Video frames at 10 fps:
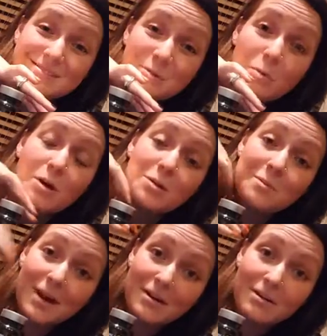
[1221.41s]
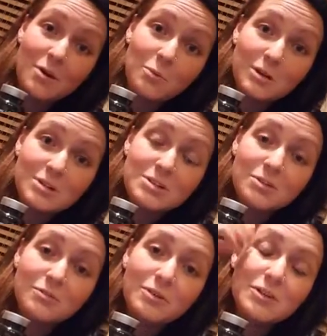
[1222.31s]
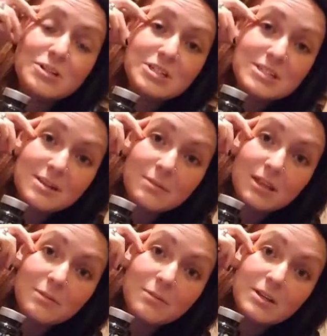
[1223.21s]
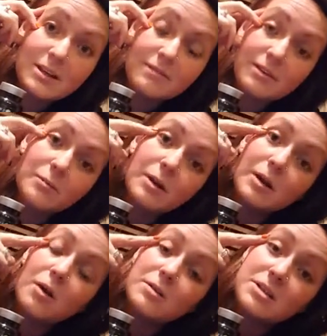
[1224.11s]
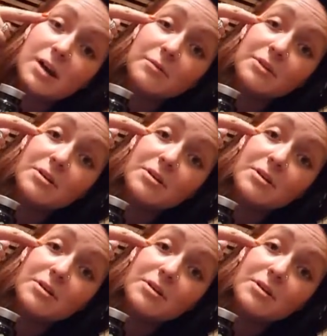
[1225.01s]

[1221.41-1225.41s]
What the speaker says: We want you better, not worse. So if you're allergic to something, then we definitely want to go and talk with your